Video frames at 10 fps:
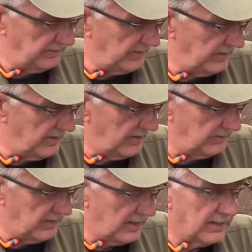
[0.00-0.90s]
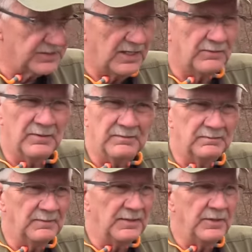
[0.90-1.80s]
they, I guess they were
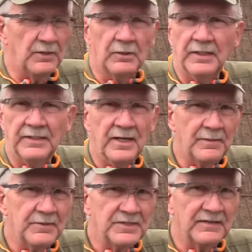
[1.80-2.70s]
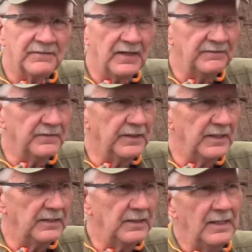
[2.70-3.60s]
maybe the early adopters, I
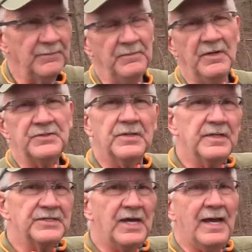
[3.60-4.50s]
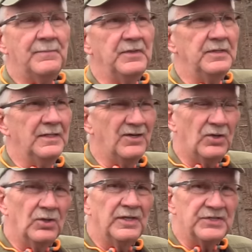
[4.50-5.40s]
forget. But most of this happened in
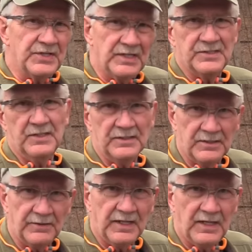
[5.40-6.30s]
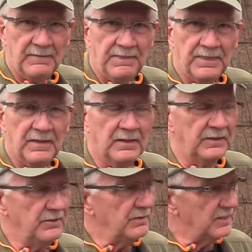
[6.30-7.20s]
early 60s, okay?
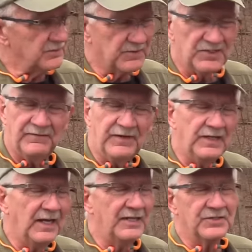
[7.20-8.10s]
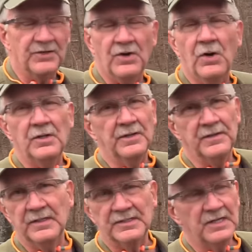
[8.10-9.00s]
You can get specific dates on all of
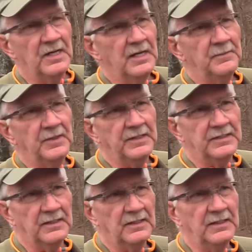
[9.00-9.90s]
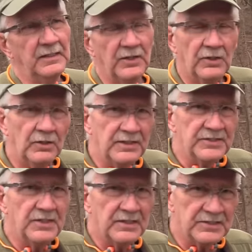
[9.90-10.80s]
this. But in the early
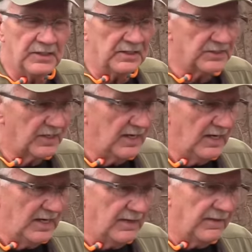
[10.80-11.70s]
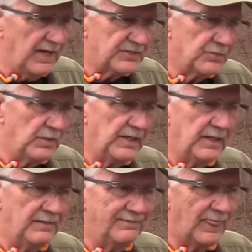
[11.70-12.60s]
60s, that's
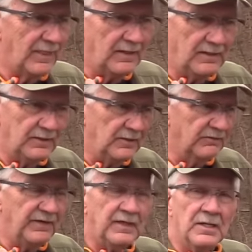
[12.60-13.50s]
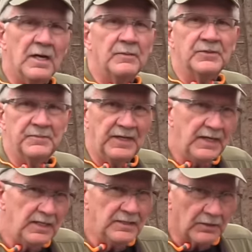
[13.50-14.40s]
when Vietnam was
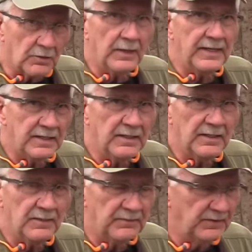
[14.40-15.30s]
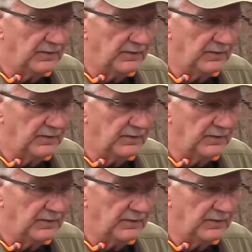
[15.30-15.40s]
beginning to crank up,